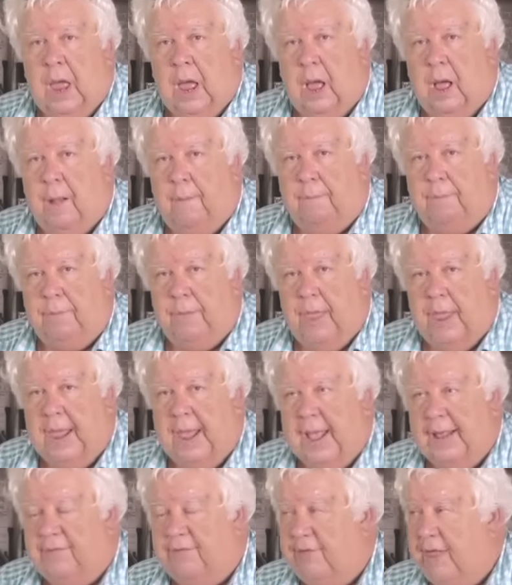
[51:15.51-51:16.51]

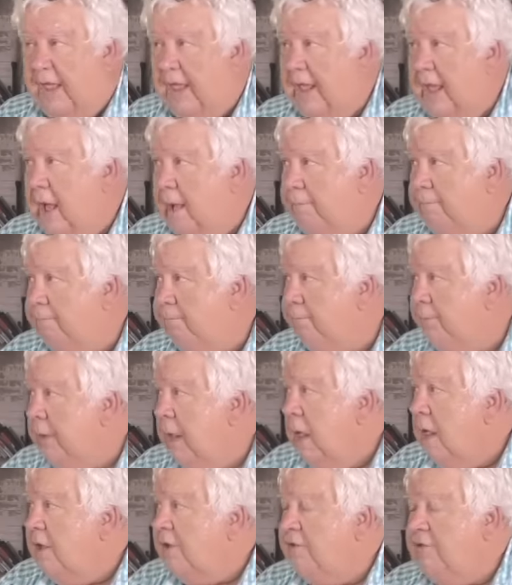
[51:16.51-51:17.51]
as a
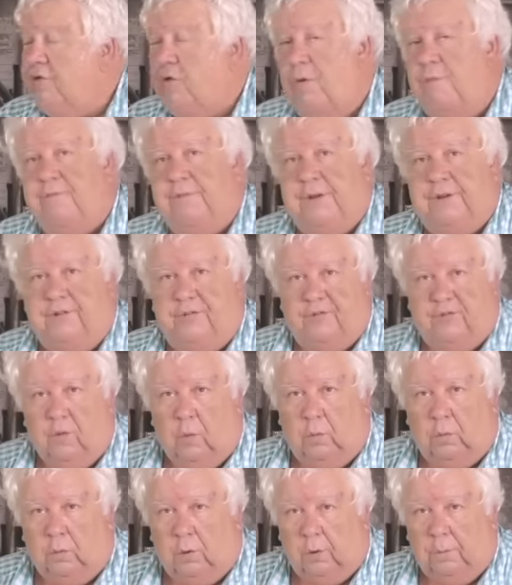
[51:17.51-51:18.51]
Selfish
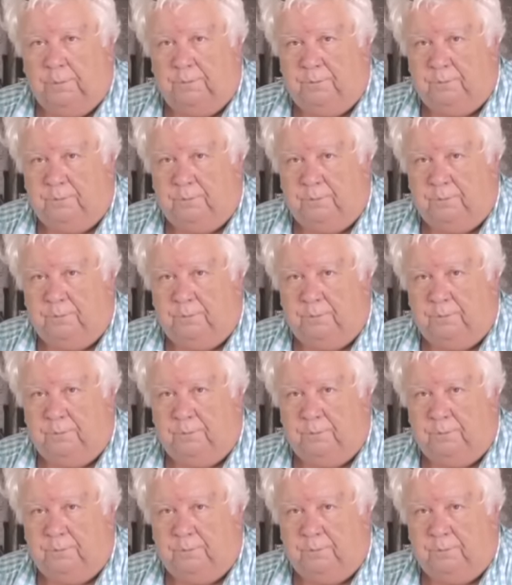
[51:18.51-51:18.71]
Solar,